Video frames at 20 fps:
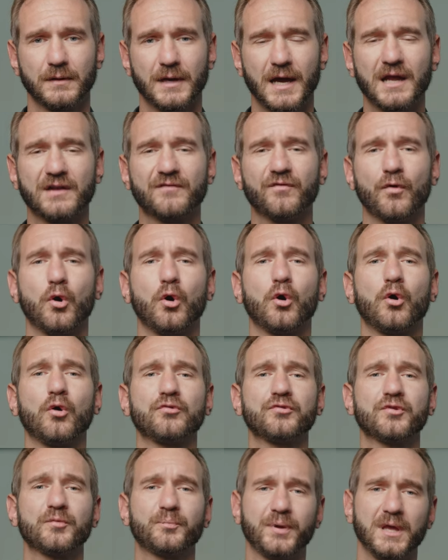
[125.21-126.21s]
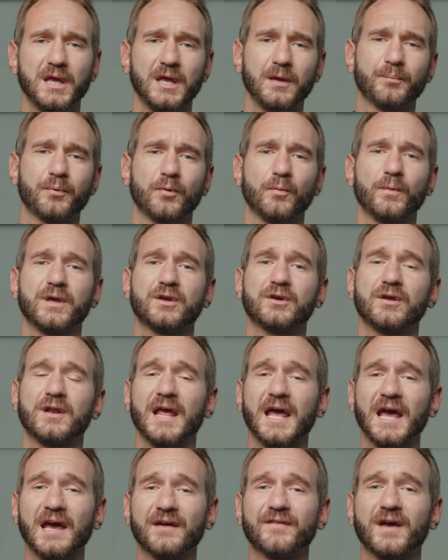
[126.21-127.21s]
Out of all the people we could
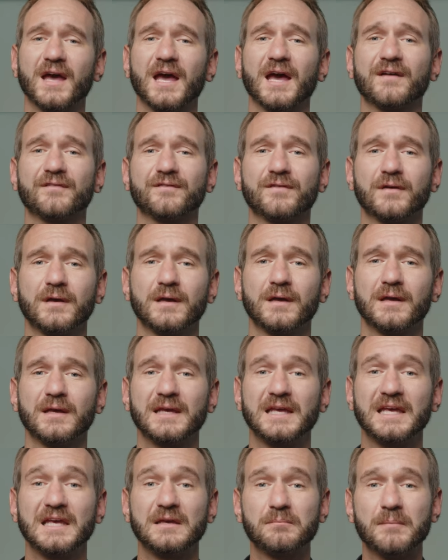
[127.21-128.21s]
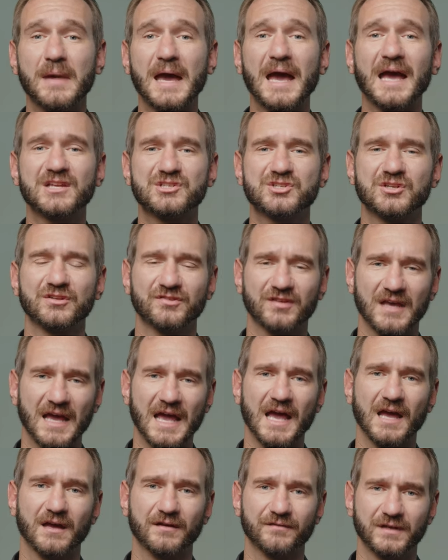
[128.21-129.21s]
ever have imagined to
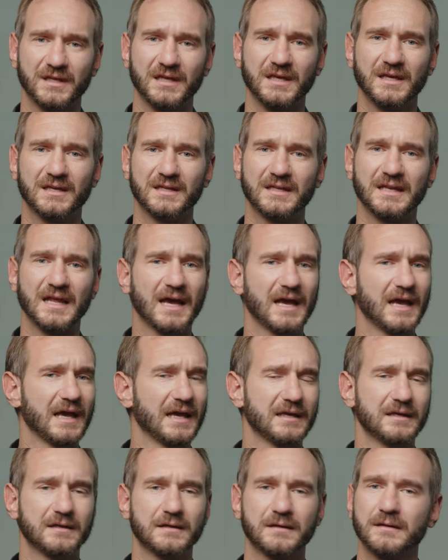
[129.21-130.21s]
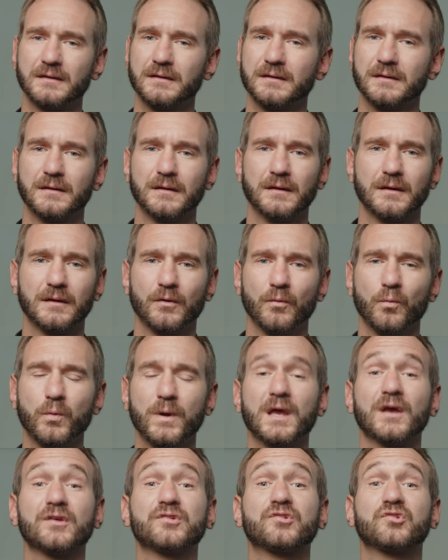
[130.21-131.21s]
have here today,
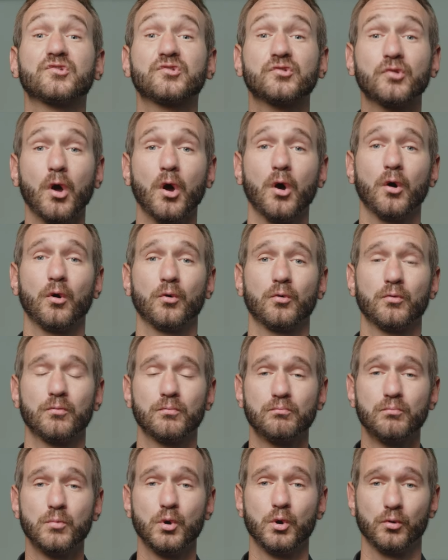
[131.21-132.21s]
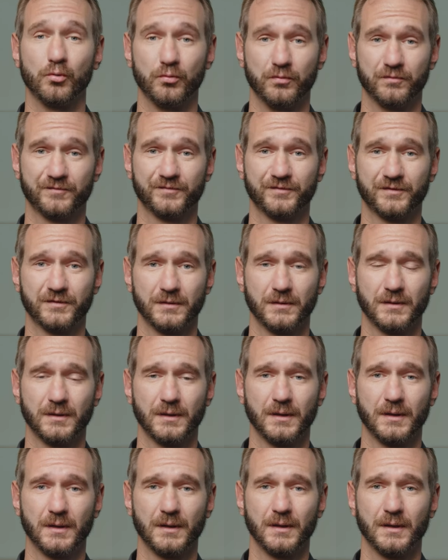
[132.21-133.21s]
we are so moved
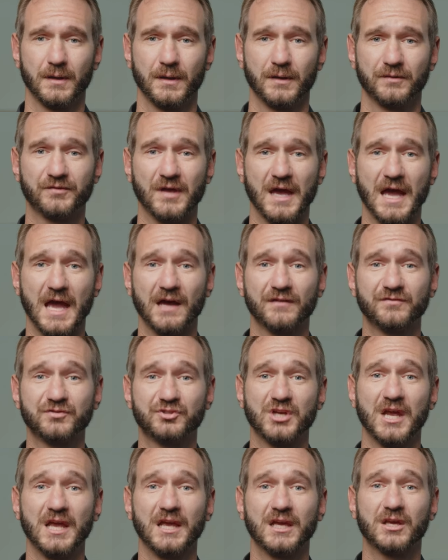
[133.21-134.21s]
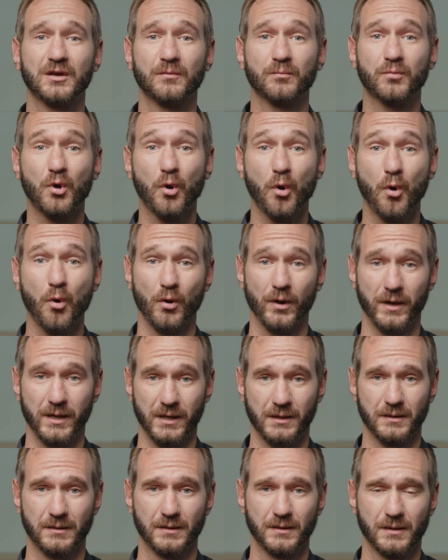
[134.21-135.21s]
to have Jacob Coyne
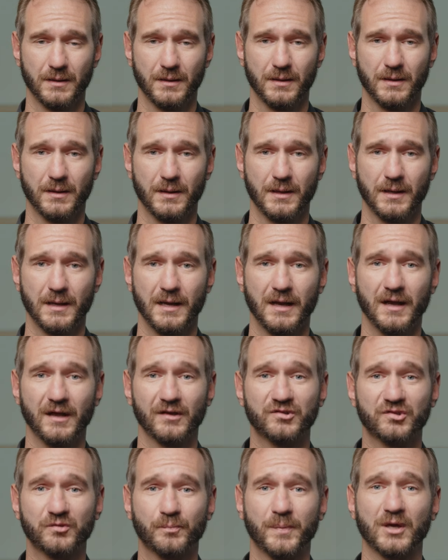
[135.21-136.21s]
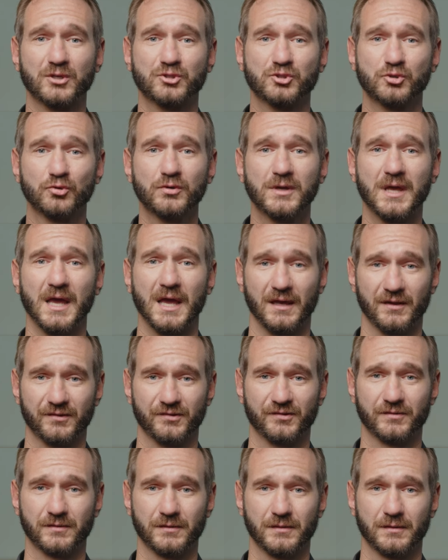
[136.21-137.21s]
a special
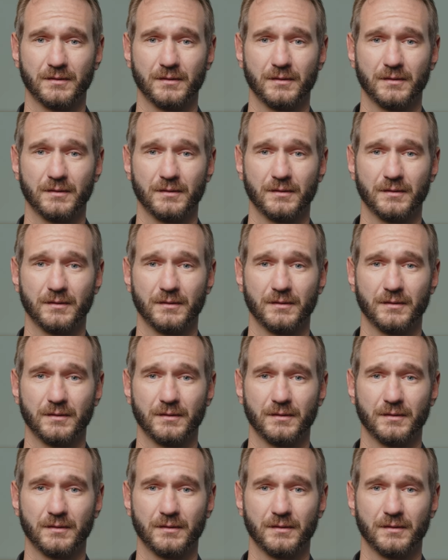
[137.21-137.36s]
guest